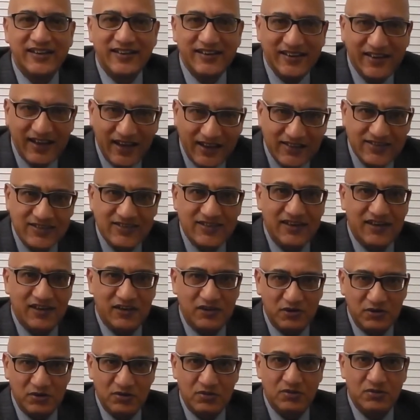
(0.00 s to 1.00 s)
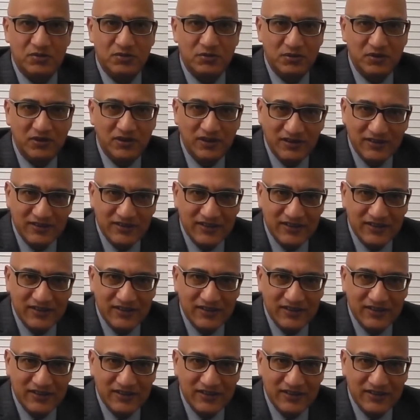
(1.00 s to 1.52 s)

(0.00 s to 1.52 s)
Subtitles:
get alcohol,